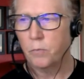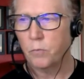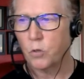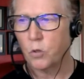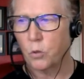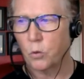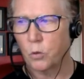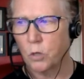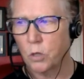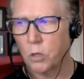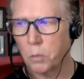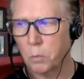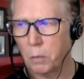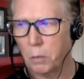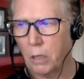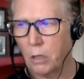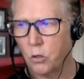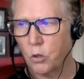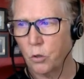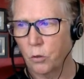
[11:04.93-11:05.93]
So just
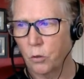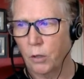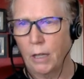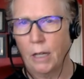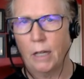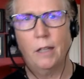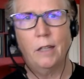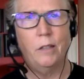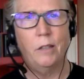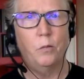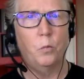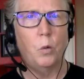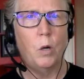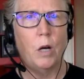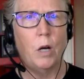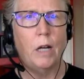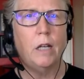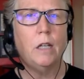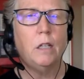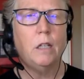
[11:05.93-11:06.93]
make sure that. And
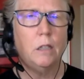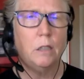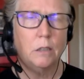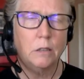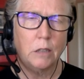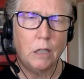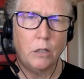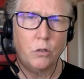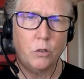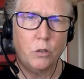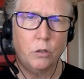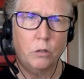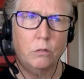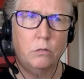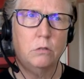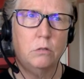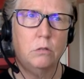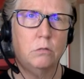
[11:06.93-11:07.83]
why is that true?